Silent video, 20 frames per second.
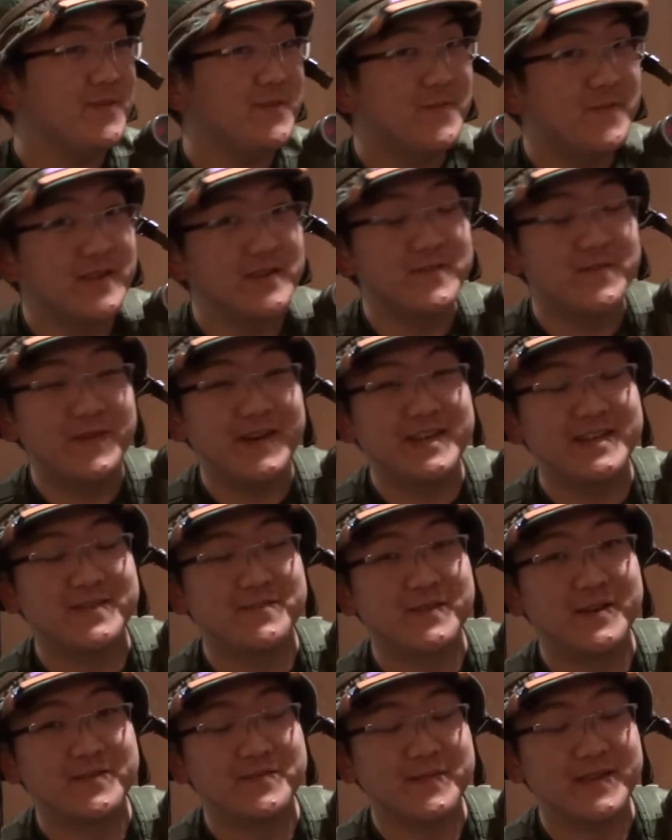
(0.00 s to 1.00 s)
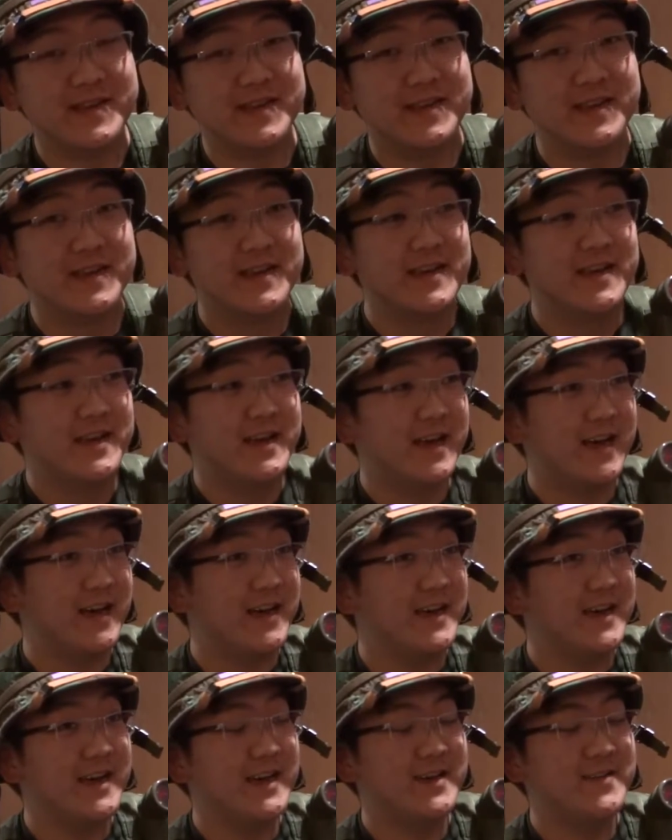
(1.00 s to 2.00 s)
Fun fact about me, I
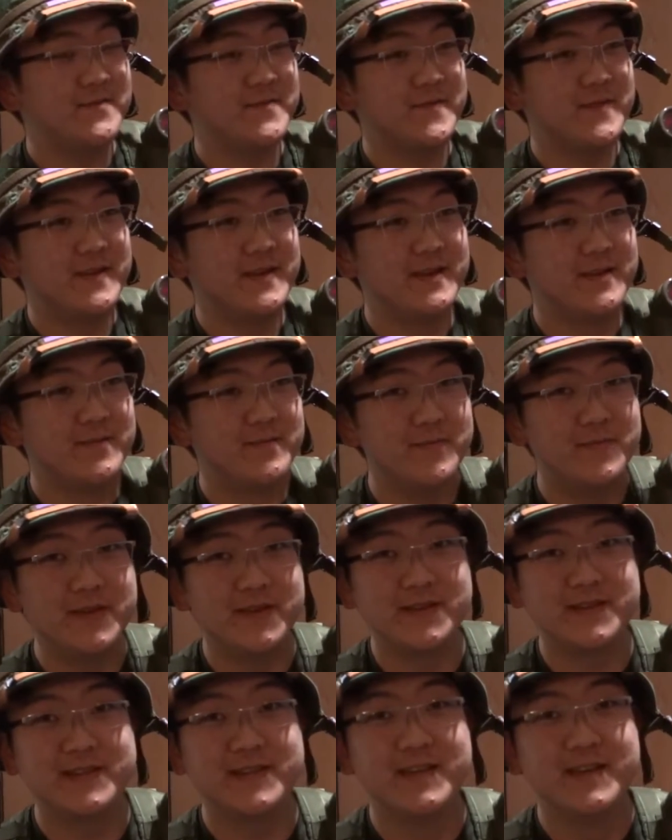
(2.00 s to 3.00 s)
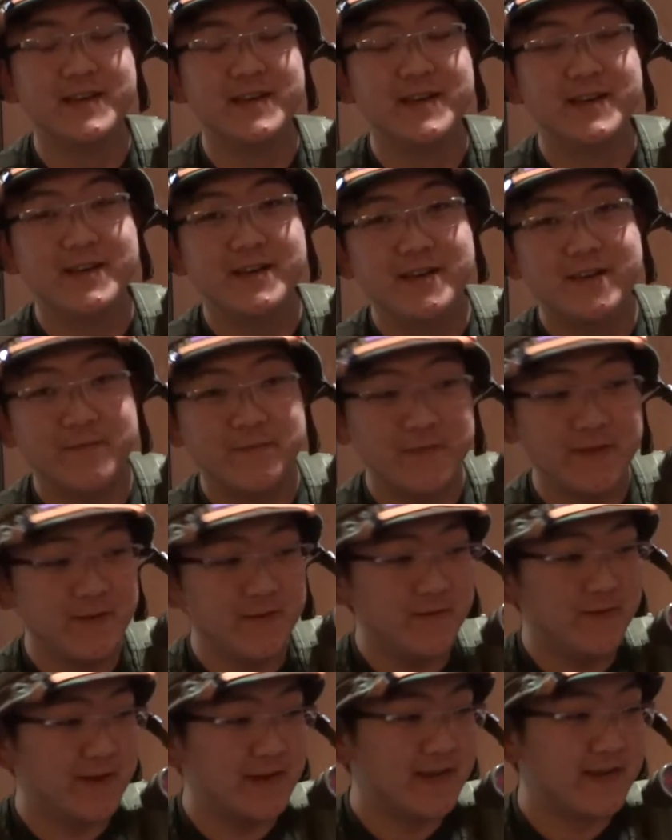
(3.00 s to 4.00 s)
have built a few
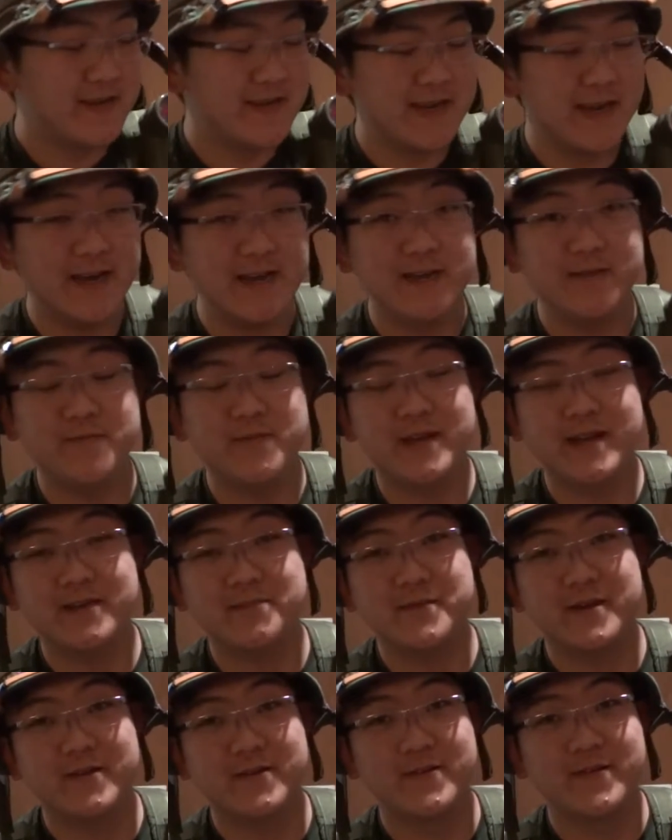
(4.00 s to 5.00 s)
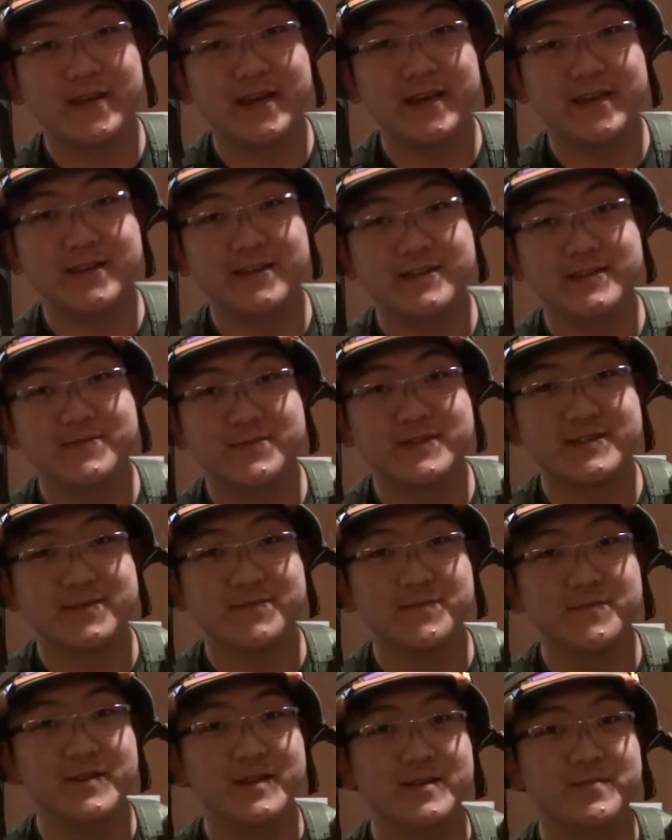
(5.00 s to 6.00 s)
tiny black powder cannons which
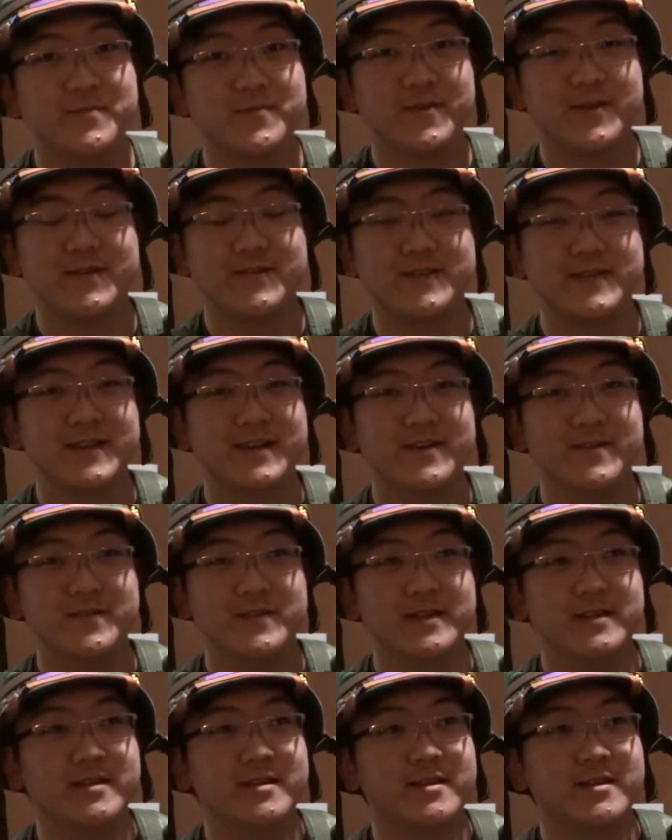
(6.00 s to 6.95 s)
I'm really proud to own.